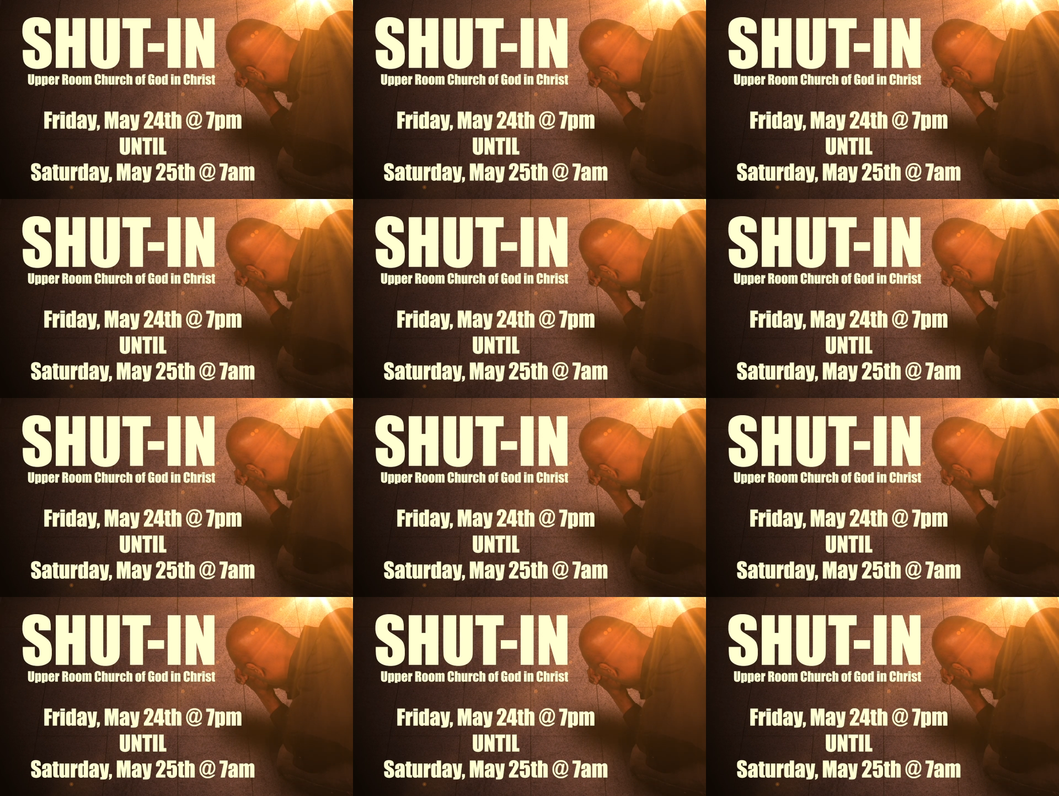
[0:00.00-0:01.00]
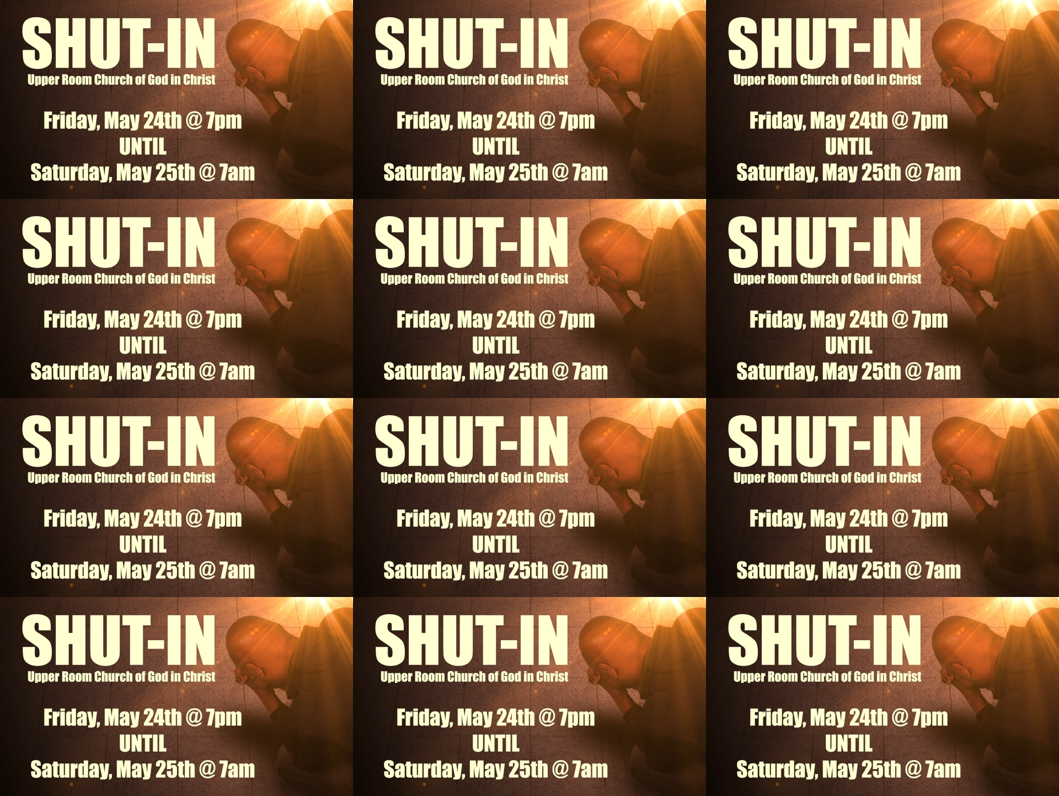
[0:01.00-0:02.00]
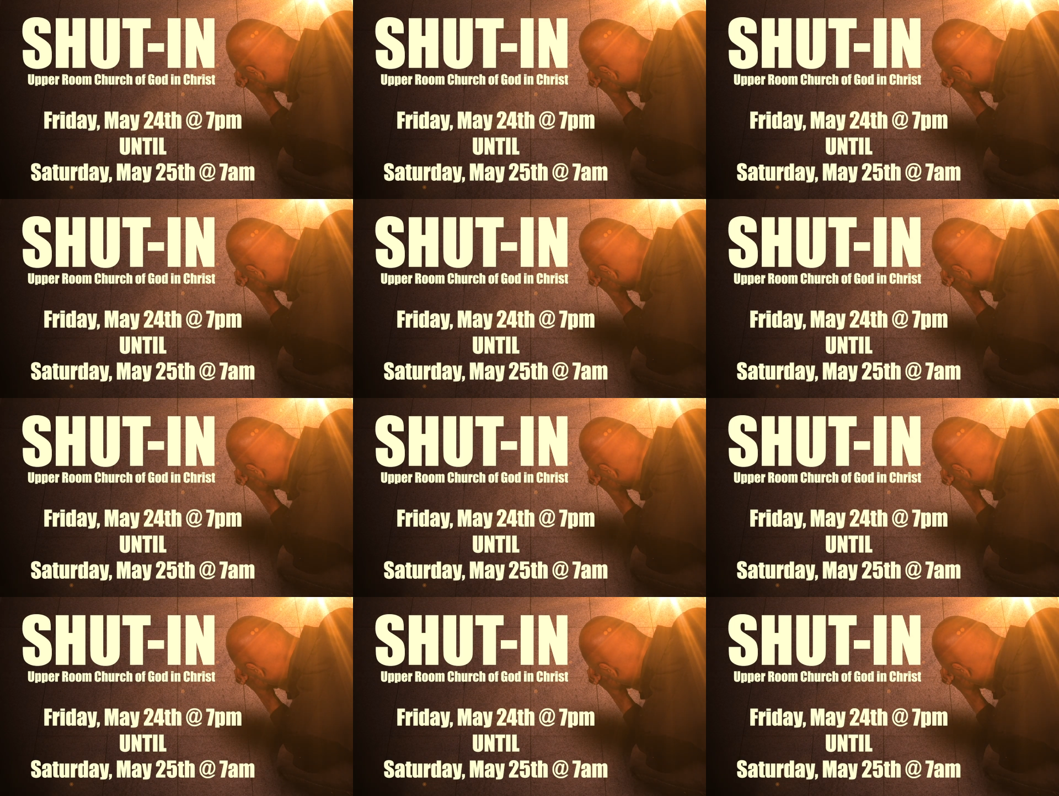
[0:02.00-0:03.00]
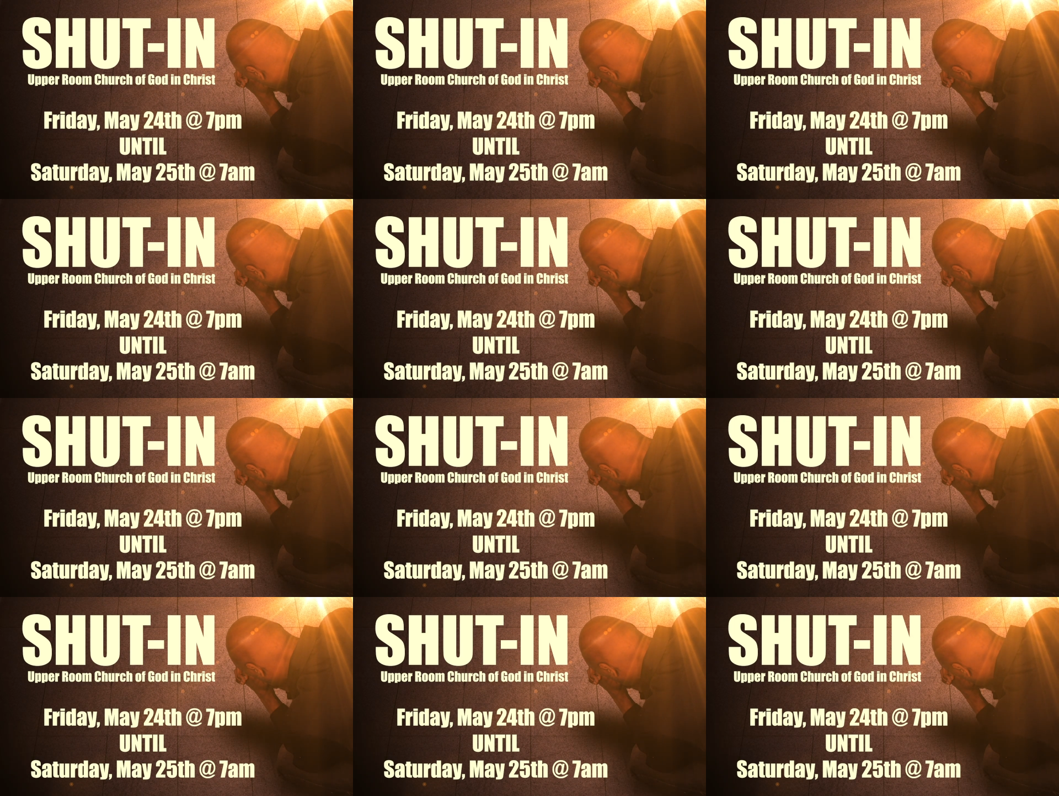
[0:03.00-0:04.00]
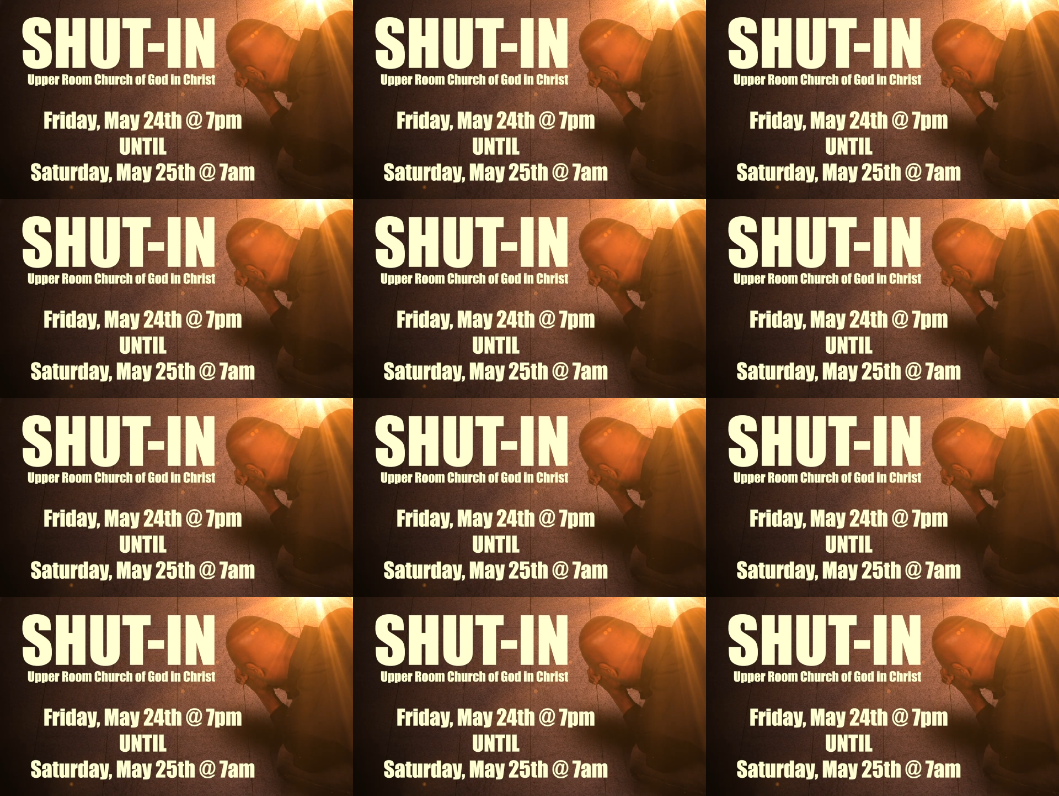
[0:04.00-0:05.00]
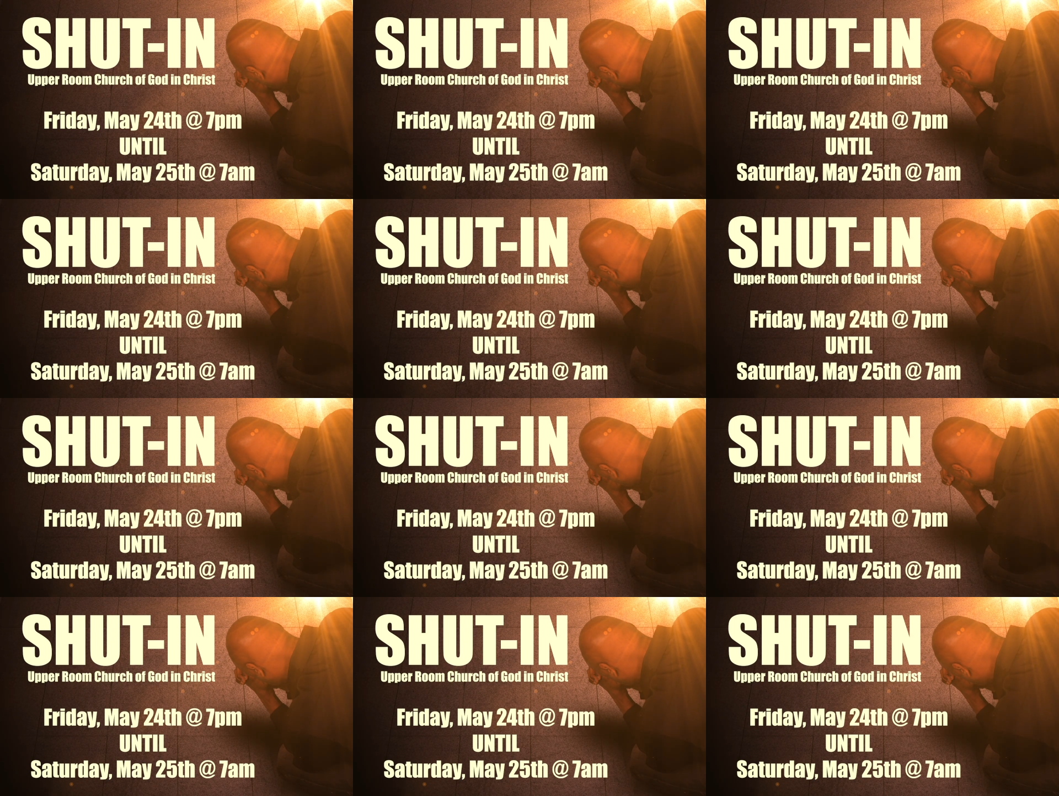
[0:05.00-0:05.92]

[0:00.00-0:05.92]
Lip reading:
(no speaker visible)